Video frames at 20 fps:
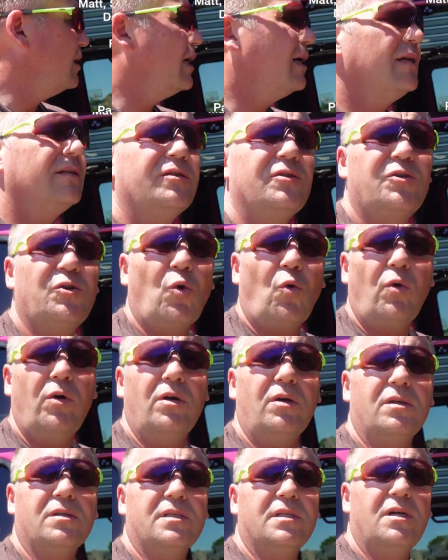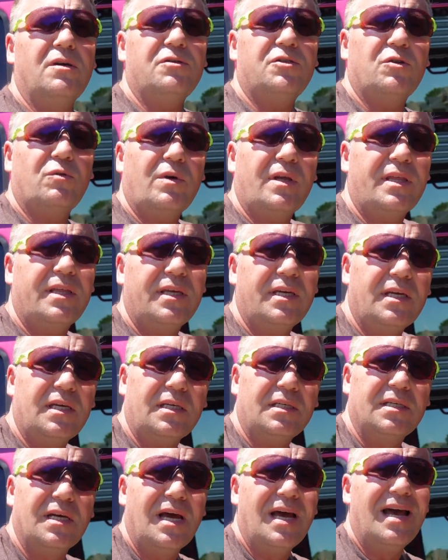uh, tutorials and those sort of
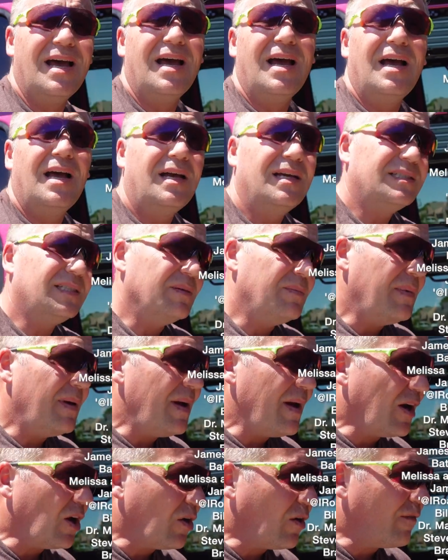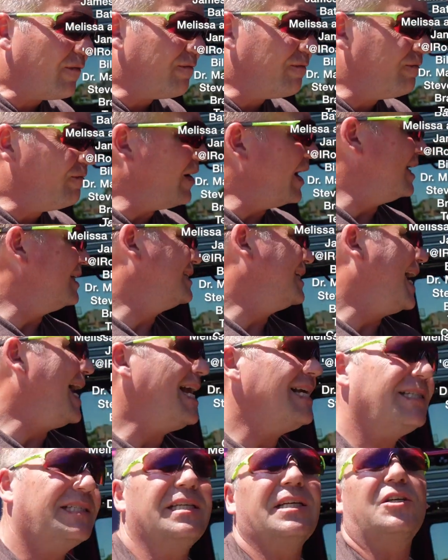things. Some
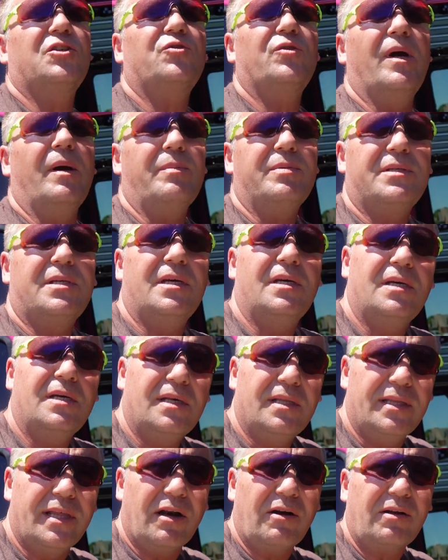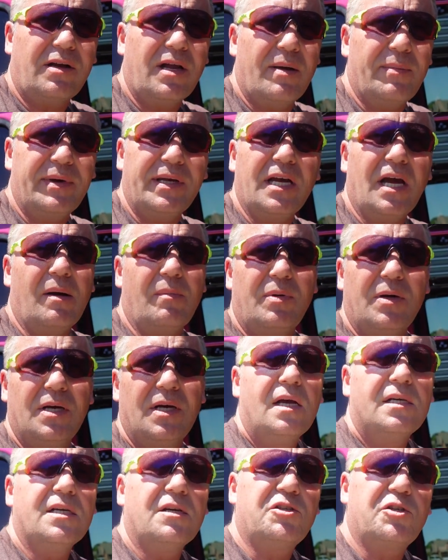fantastic trips that are coming up.
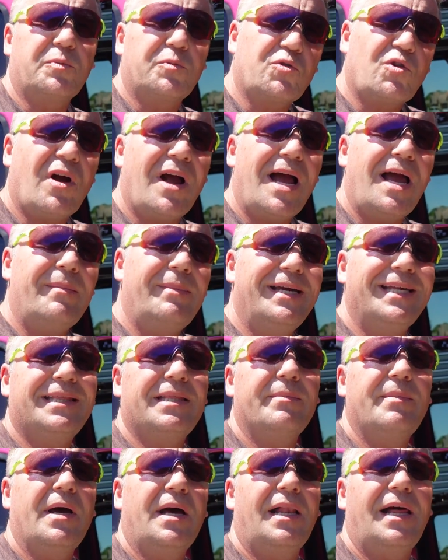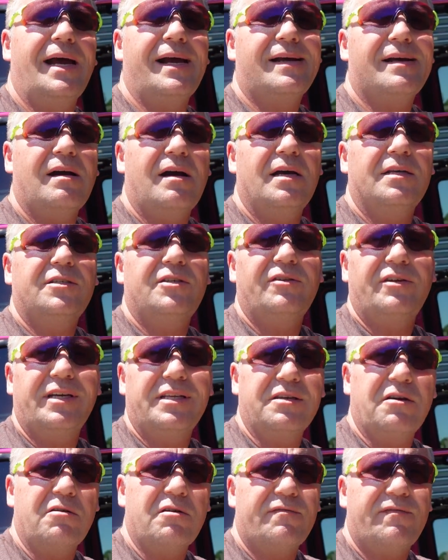So subscribe, hit the bell icon so you
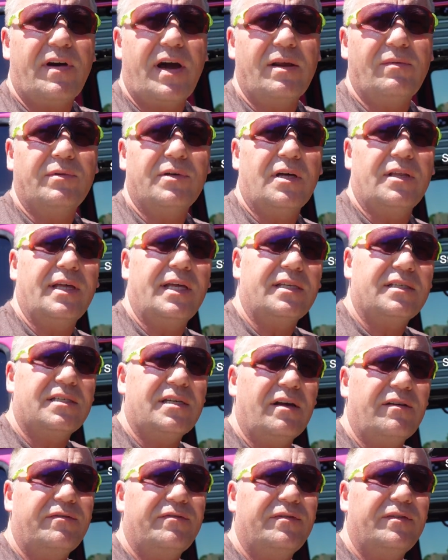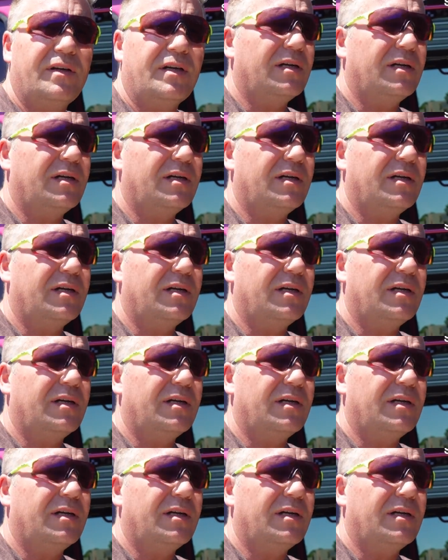get notified when all that stuff